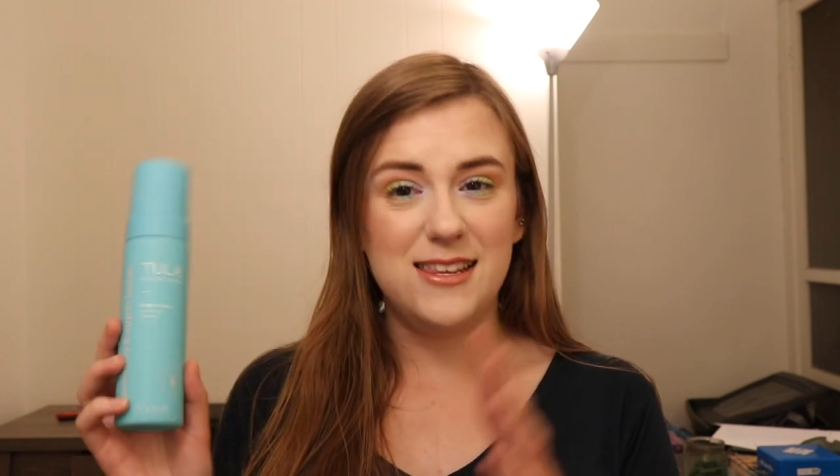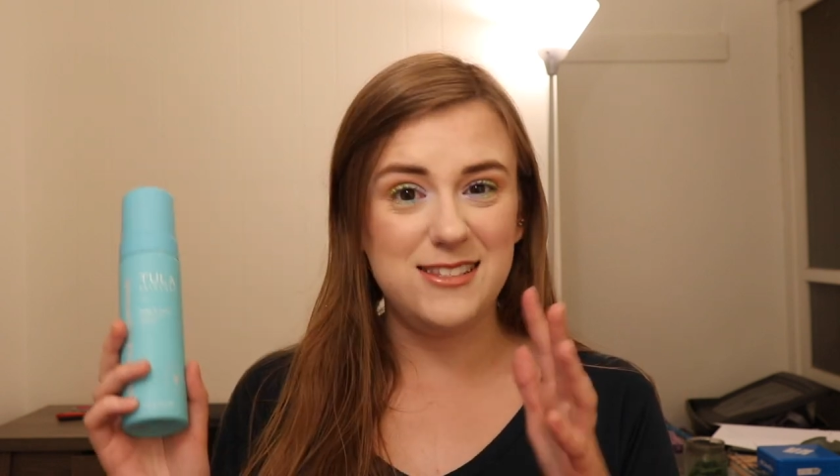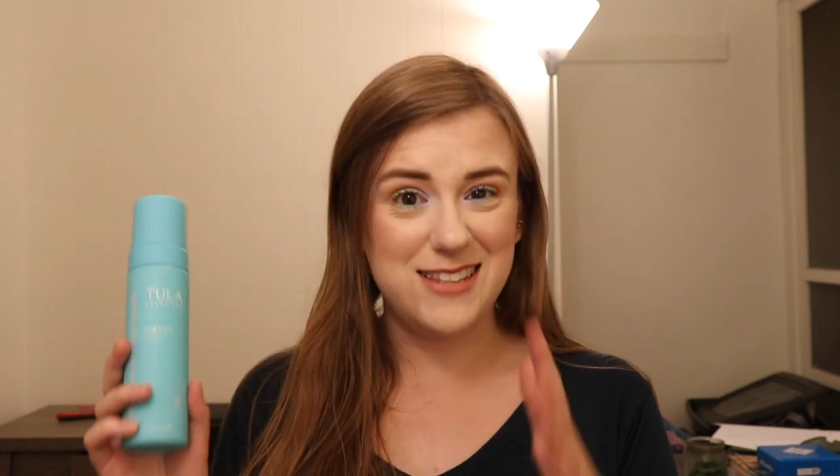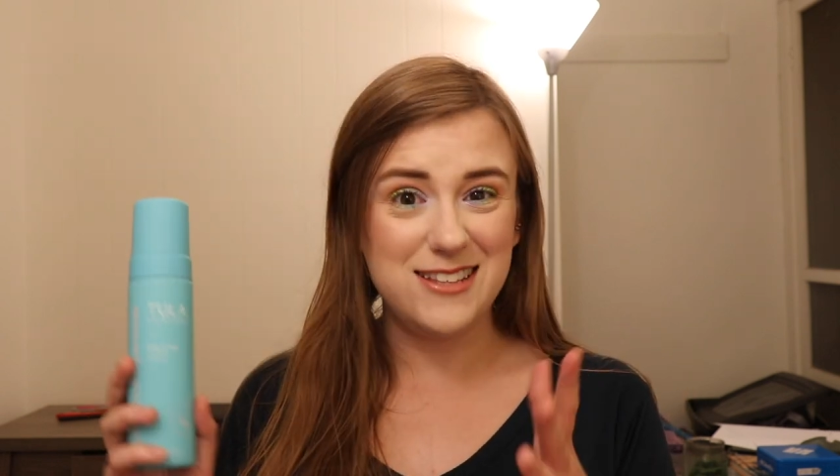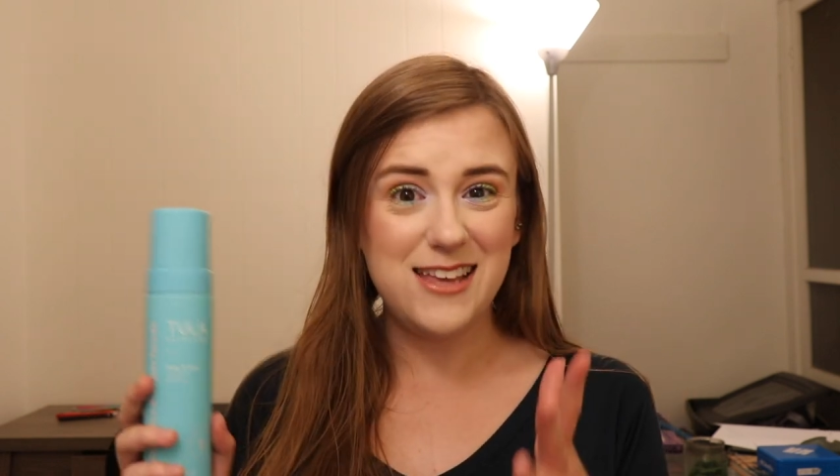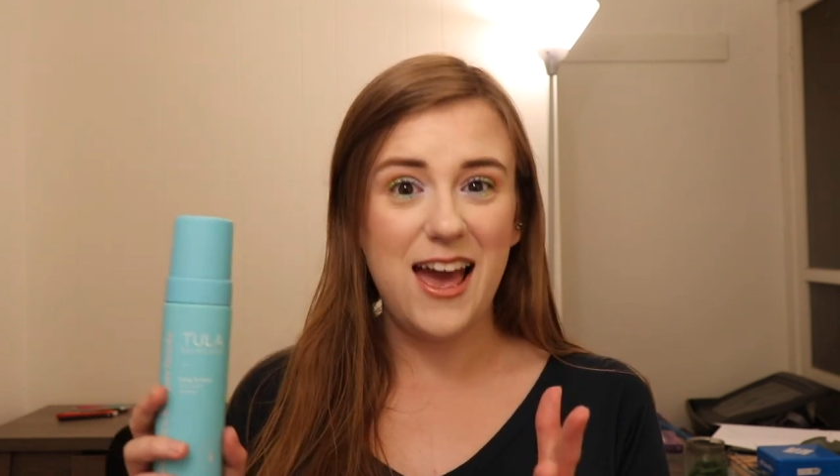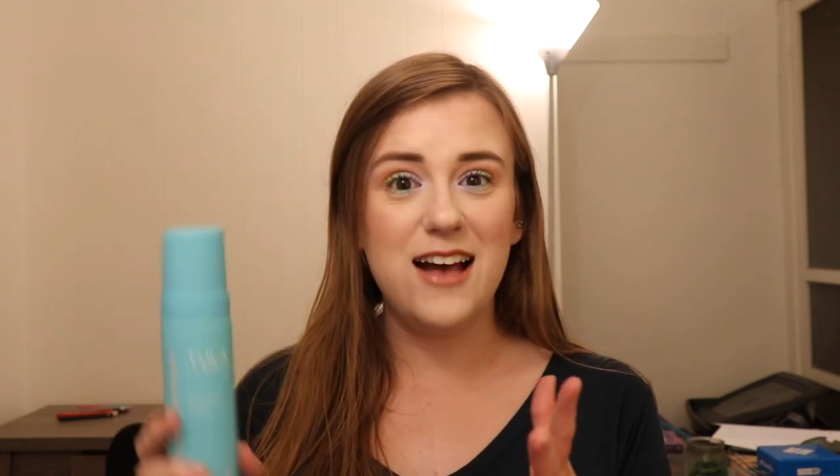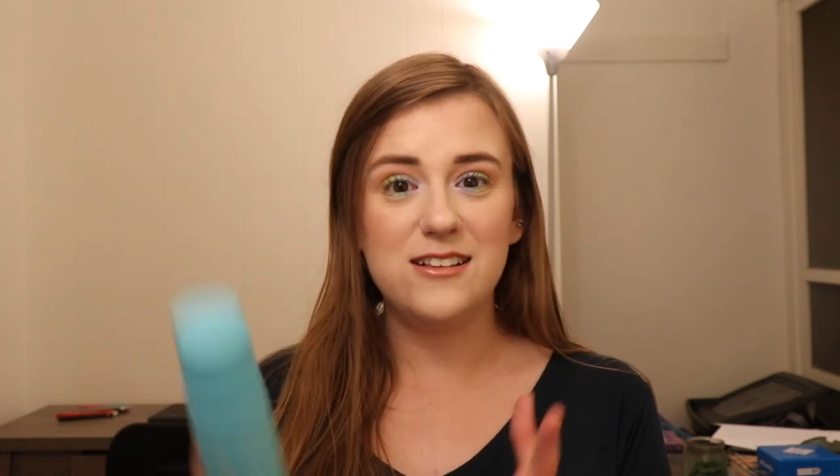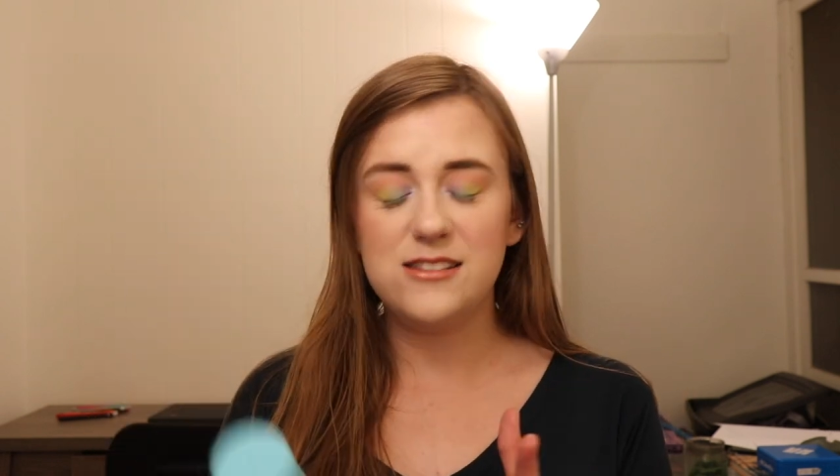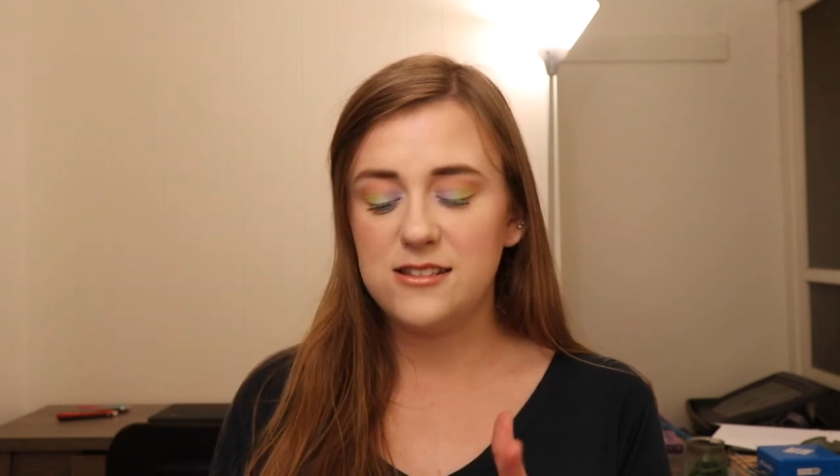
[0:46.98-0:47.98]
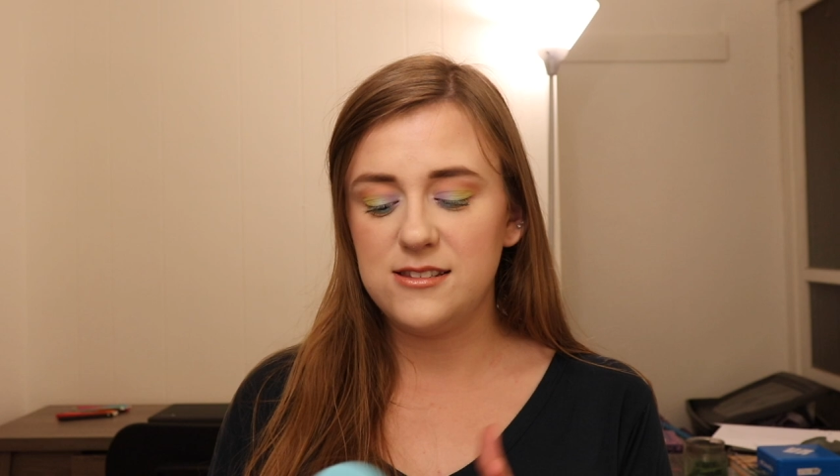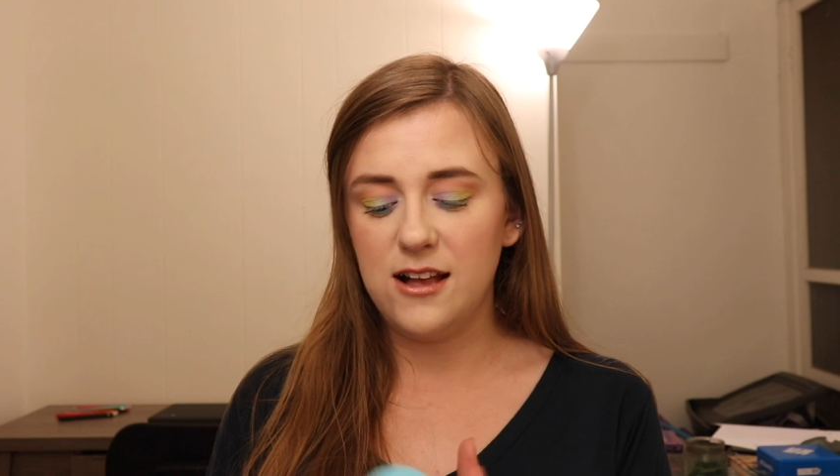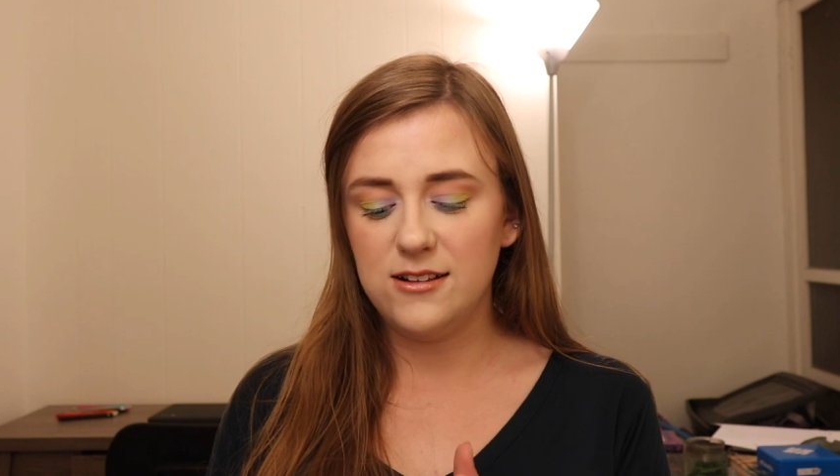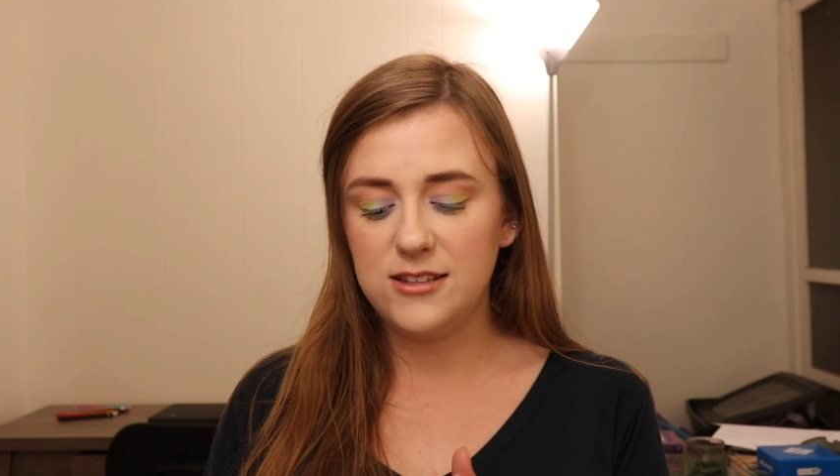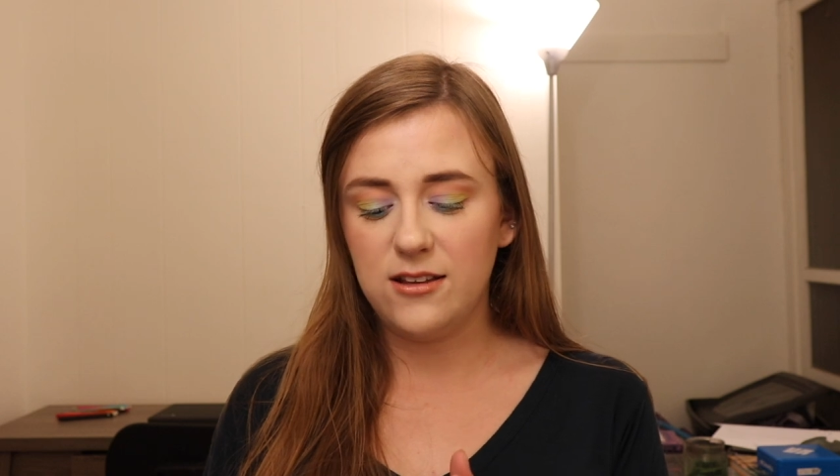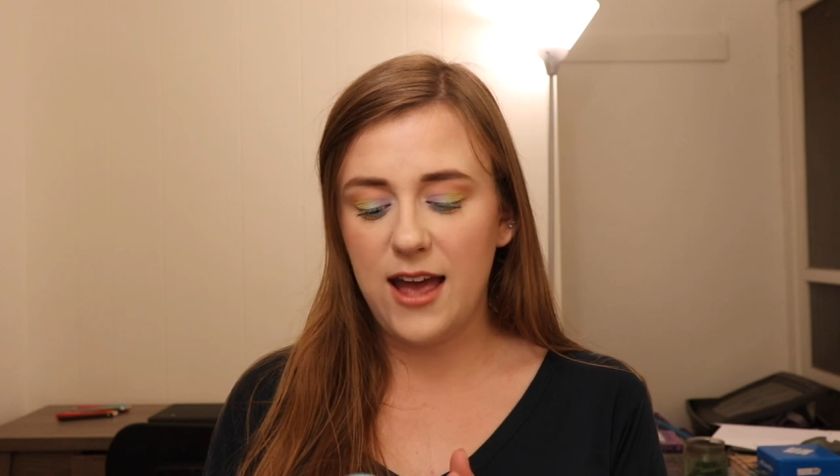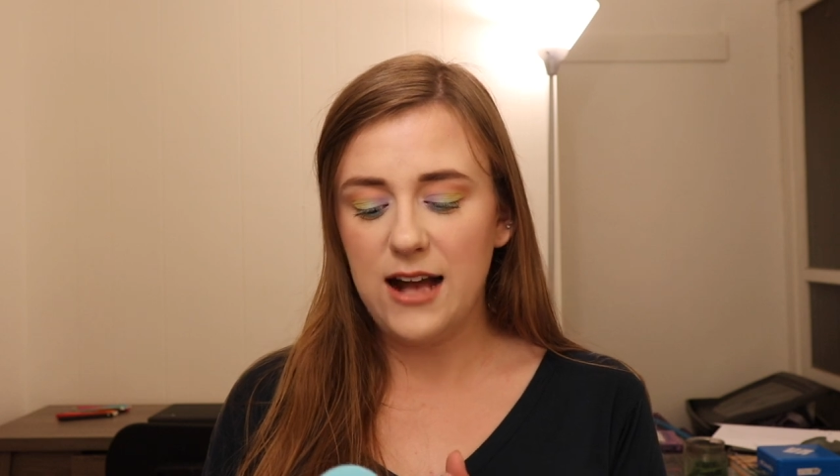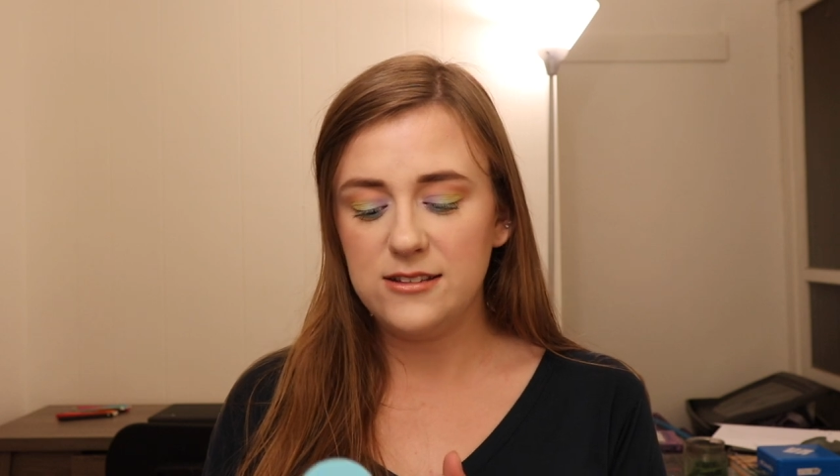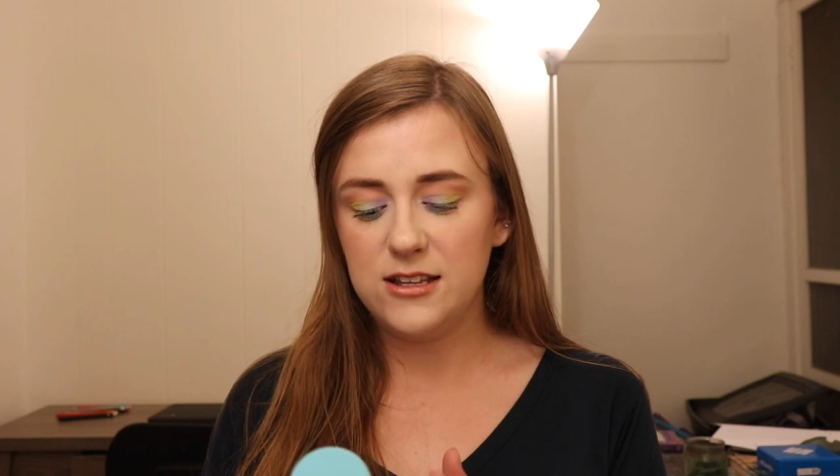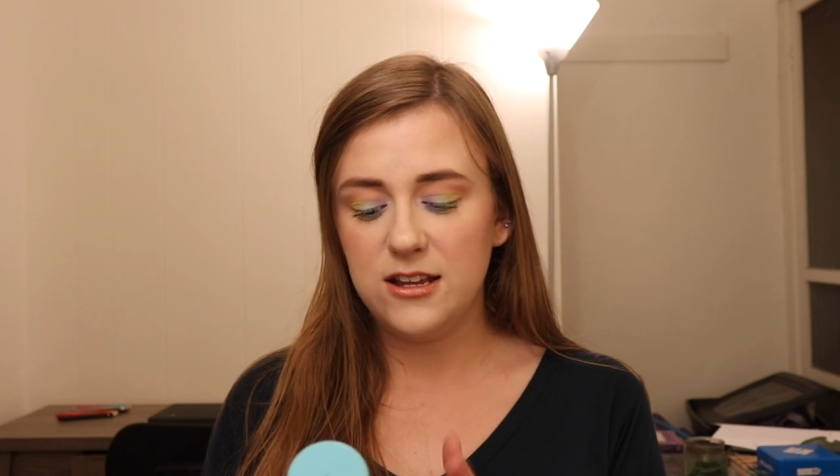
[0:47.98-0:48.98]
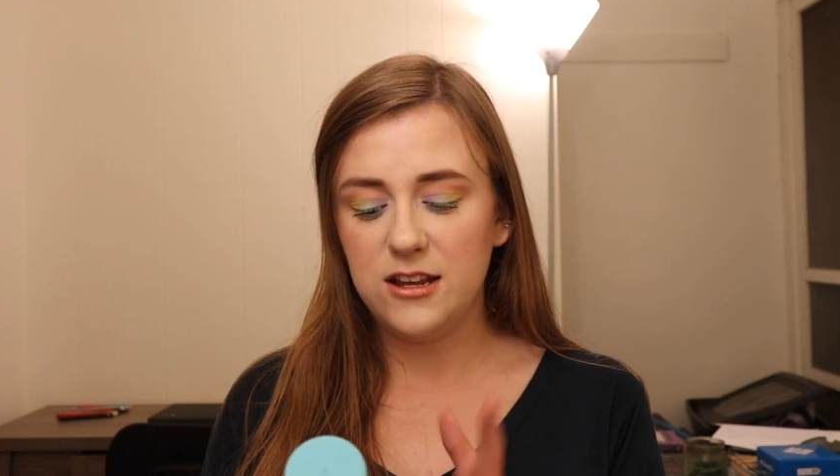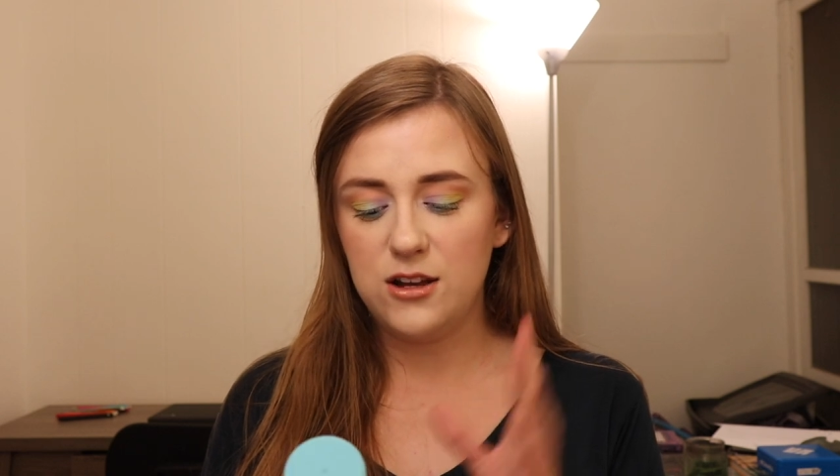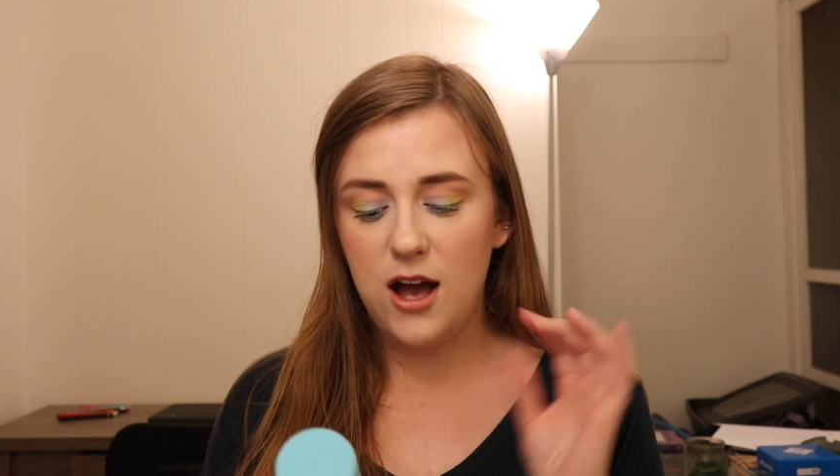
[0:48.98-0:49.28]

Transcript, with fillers: This says it has salicylic acid,